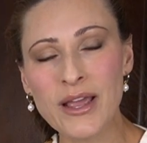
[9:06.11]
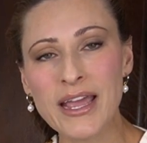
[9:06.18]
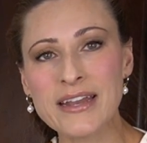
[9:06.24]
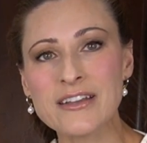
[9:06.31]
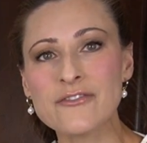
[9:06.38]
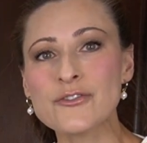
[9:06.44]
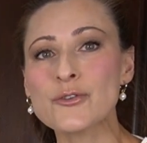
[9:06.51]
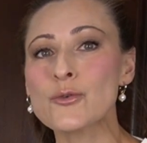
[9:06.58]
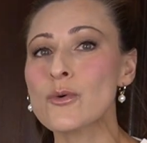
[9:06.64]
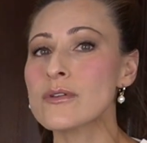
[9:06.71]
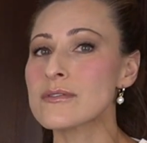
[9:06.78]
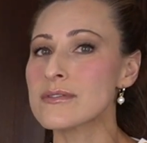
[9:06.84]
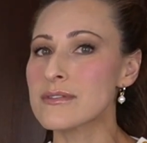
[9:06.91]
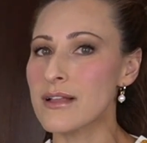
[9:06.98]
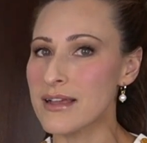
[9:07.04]
And if you
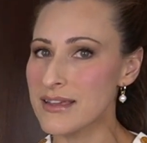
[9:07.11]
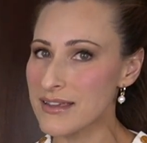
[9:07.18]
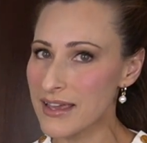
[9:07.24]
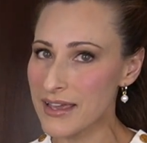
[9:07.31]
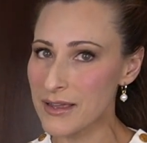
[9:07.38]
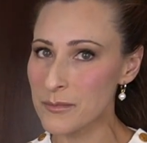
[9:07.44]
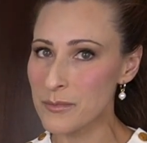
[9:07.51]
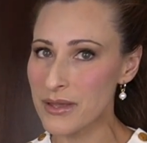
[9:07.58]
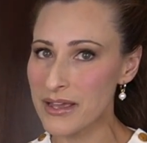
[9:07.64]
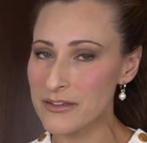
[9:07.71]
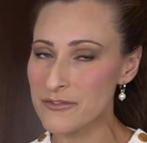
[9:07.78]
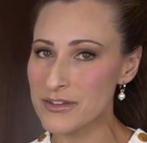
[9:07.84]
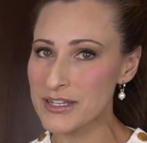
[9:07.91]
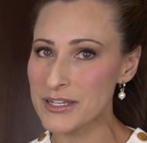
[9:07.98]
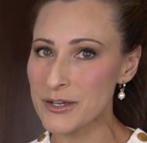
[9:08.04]
like handbag
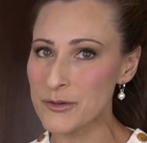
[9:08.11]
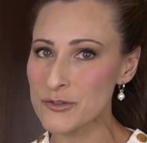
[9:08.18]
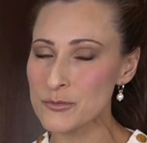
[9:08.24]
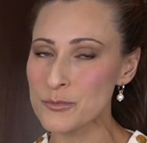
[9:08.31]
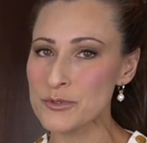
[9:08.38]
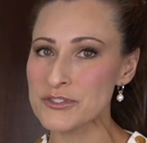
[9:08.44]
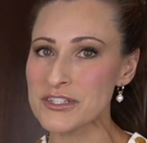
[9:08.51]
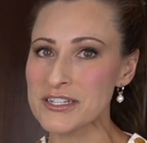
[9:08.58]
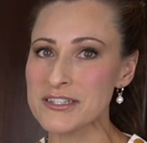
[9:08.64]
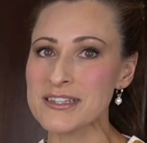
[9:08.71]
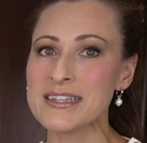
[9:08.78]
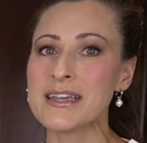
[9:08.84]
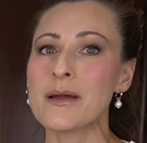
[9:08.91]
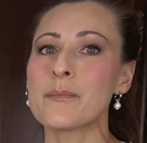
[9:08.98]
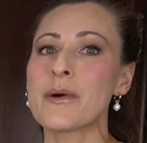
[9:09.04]
videos,
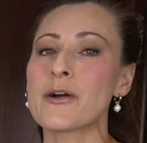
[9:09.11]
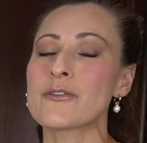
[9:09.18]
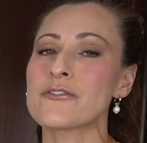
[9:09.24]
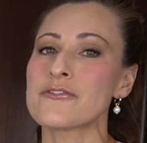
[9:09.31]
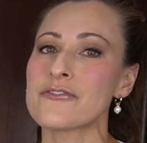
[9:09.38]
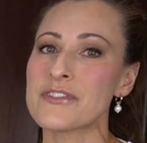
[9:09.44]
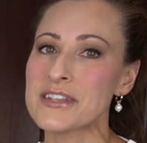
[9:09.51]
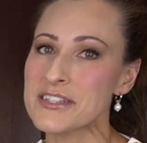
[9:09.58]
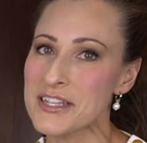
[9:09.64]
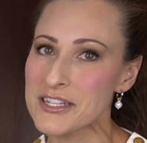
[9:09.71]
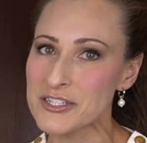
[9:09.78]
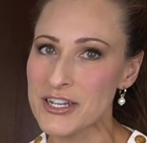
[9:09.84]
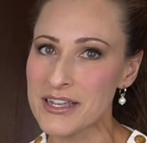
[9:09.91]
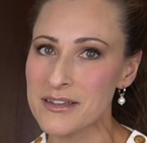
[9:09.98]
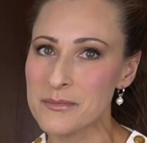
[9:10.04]
particularly about
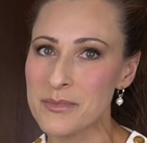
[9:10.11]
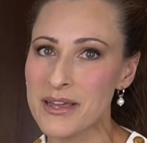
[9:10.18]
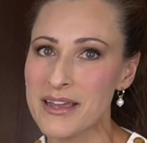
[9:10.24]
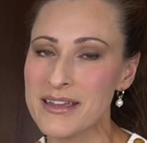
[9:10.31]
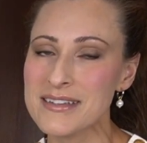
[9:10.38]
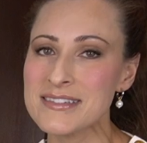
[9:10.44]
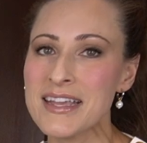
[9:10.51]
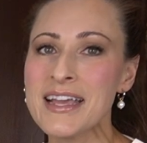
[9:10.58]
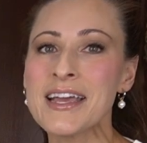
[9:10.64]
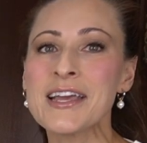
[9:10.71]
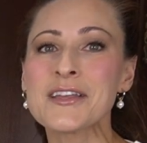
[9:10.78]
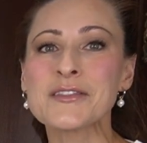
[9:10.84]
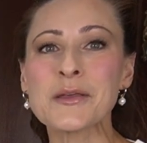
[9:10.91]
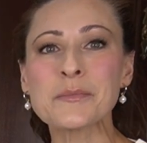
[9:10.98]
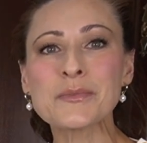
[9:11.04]
vintage handbags,
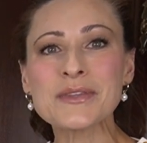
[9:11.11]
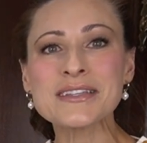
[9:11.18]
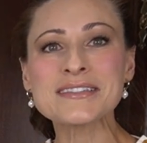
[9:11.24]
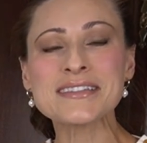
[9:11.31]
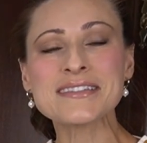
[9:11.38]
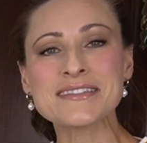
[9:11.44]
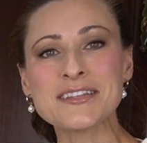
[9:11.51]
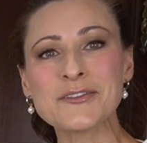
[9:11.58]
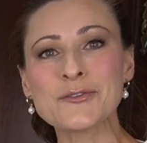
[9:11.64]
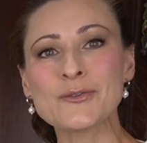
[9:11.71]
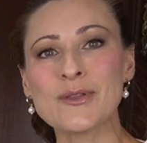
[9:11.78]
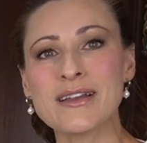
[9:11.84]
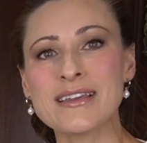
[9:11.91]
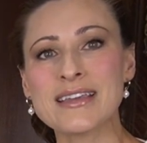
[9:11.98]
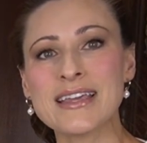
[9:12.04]
then please consider
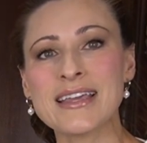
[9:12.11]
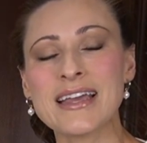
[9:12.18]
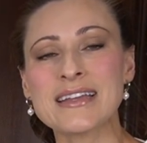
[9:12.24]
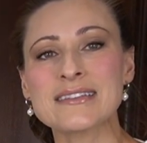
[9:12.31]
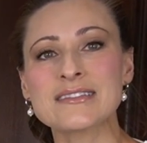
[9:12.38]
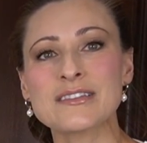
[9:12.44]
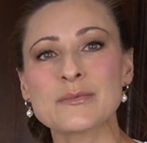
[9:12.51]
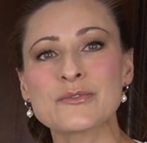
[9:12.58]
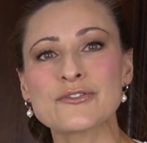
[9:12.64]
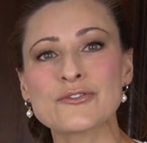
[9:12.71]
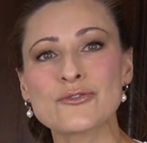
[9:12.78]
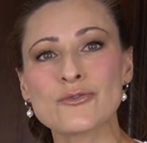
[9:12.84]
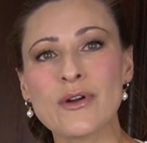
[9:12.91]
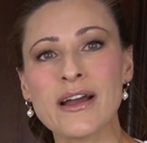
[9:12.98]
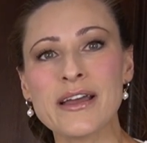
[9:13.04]
liking and
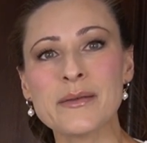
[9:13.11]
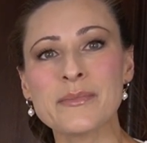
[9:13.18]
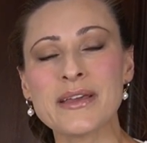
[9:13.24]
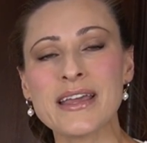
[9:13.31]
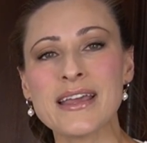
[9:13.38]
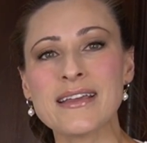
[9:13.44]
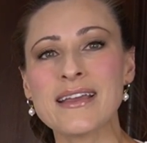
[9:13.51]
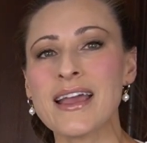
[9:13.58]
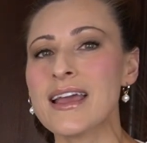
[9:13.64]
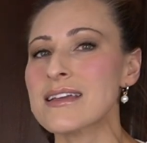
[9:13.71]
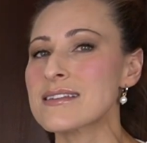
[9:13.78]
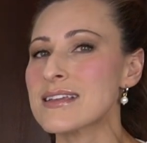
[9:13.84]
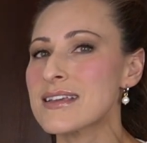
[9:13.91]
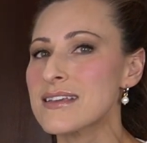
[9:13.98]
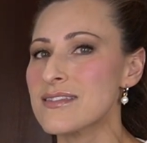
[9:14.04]
subscribing
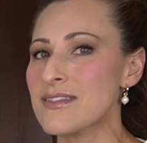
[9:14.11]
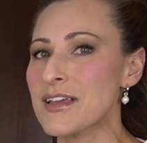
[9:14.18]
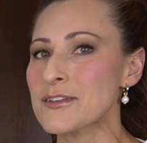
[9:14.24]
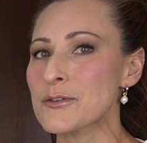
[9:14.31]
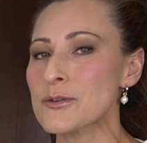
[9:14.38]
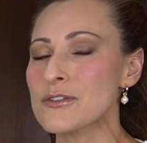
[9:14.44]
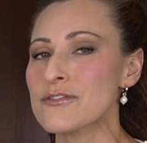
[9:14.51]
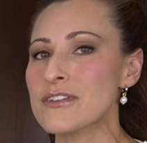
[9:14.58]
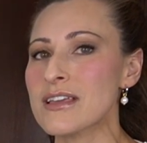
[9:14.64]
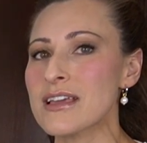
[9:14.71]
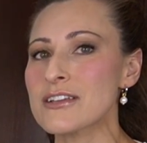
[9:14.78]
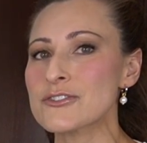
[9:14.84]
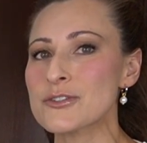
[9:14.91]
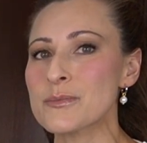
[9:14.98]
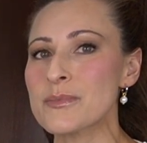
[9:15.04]
and hit that
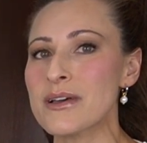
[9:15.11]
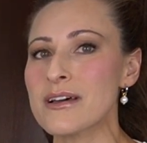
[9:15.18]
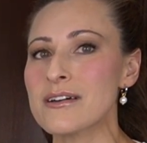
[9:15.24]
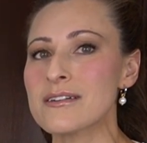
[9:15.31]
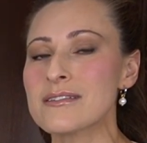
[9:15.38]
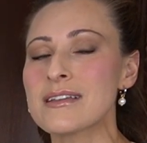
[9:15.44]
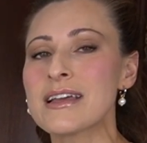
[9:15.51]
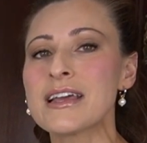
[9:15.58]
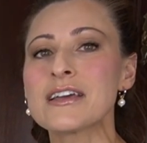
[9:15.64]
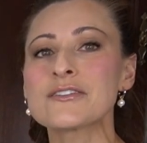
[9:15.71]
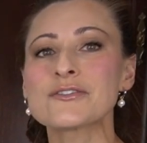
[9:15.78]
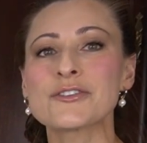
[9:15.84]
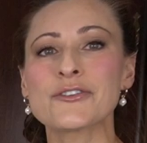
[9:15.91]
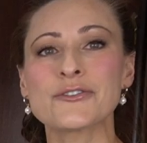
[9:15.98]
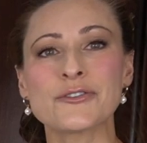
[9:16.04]
notification bell
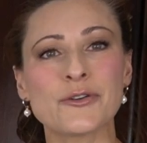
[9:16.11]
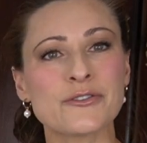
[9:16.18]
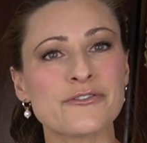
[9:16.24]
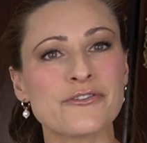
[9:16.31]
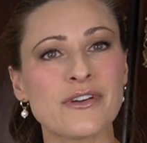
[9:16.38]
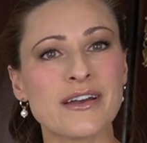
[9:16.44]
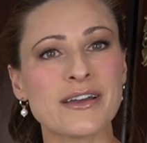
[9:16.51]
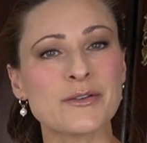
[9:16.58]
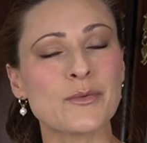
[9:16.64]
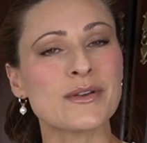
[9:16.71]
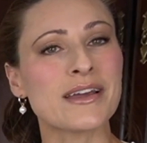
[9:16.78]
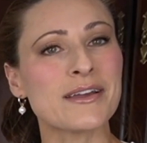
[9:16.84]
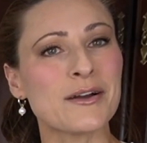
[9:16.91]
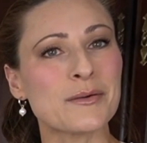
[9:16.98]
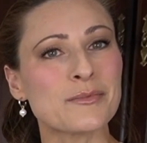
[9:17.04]
so you're notified when
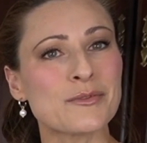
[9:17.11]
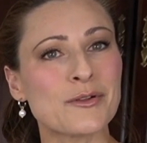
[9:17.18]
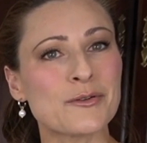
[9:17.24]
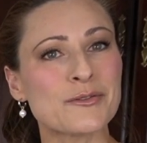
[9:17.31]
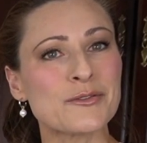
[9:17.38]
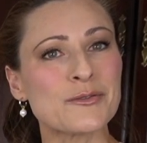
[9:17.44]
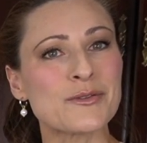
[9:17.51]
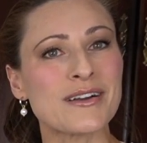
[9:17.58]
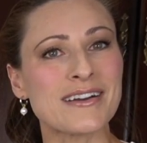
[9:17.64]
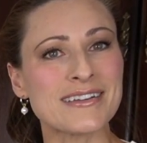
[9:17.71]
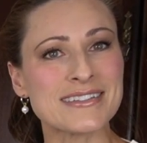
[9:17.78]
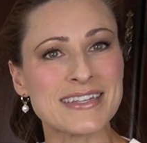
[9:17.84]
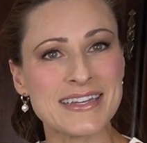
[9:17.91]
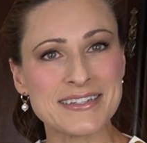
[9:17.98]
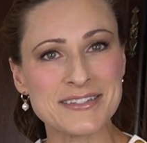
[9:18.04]
I upload new
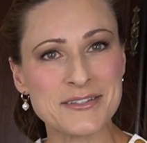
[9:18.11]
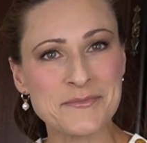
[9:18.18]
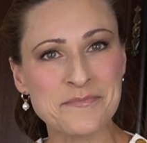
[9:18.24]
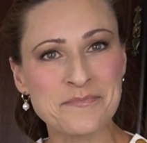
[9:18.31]
content.